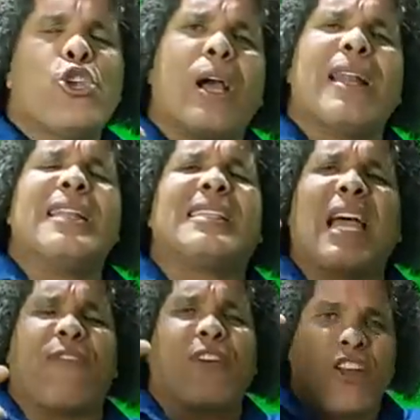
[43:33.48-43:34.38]
you gotta
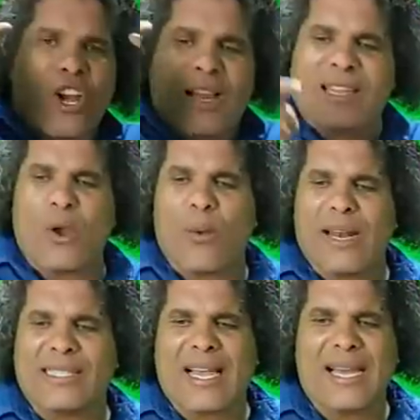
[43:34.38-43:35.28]
decipher, you gotta think what
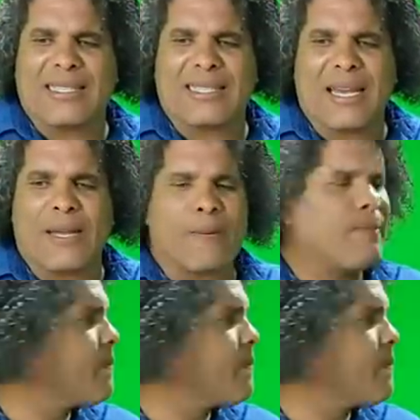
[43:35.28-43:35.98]
this guy is saying.